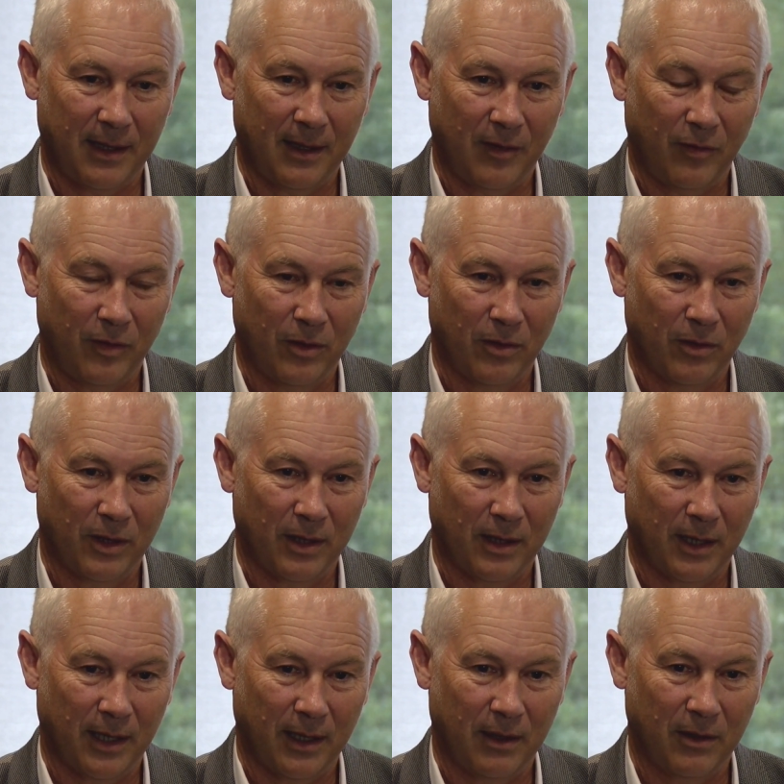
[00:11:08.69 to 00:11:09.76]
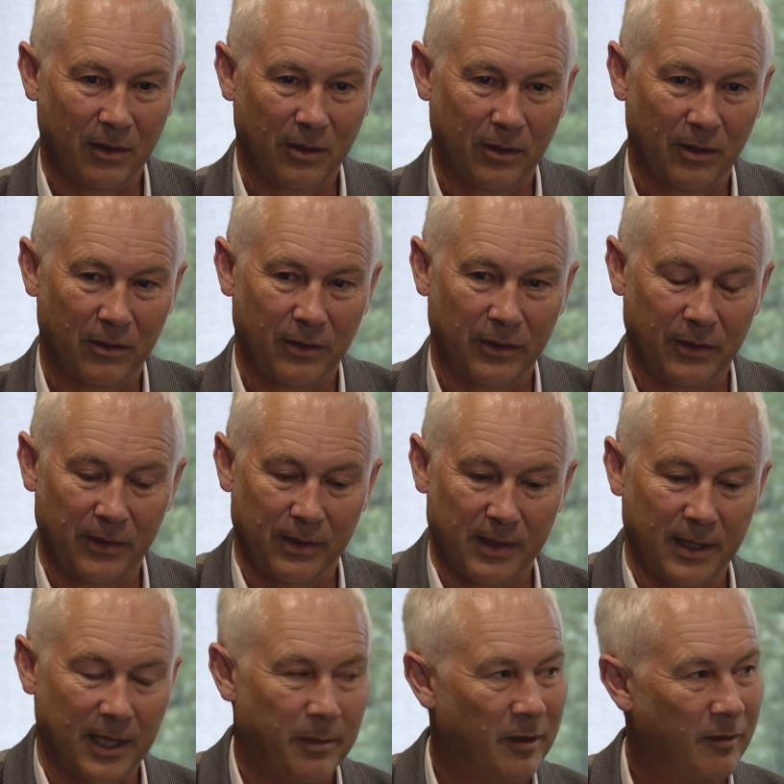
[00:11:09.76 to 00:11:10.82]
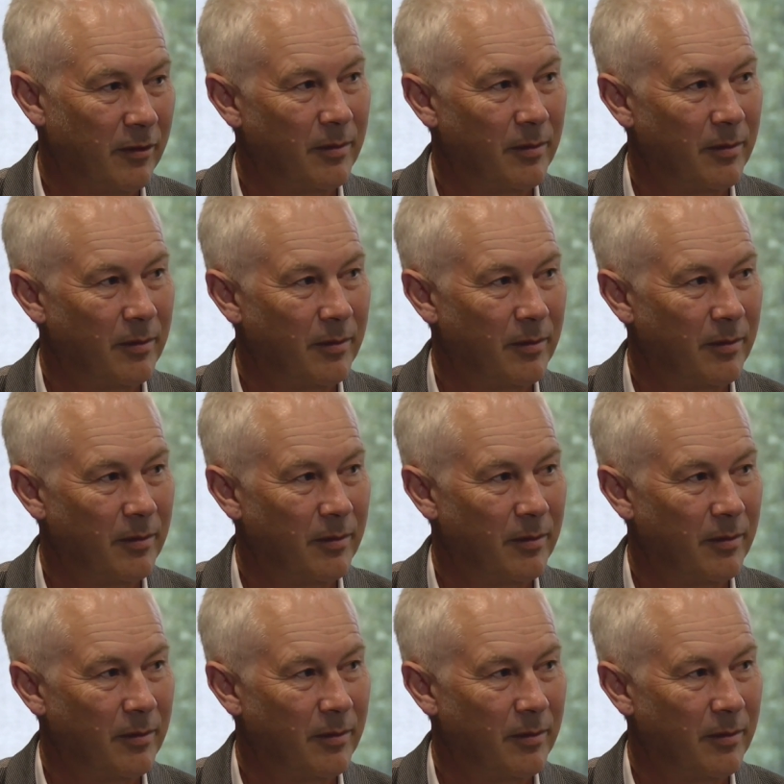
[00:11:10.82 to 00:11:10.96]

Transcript: if you look at that Uluru Statement